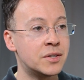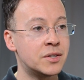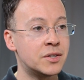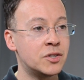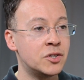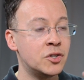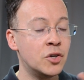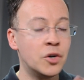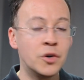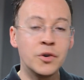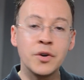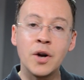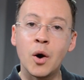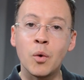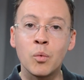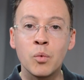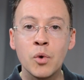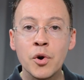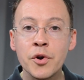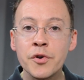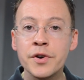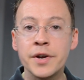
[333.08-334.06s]
you're not
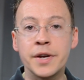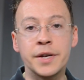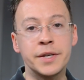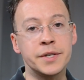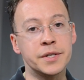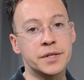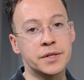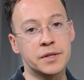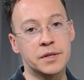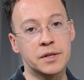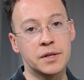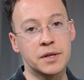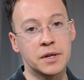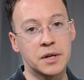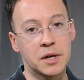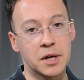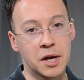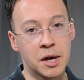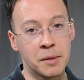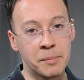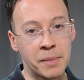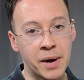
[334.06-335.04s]
worried
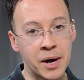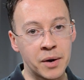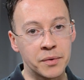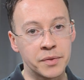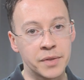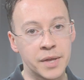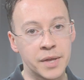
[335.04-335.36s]
about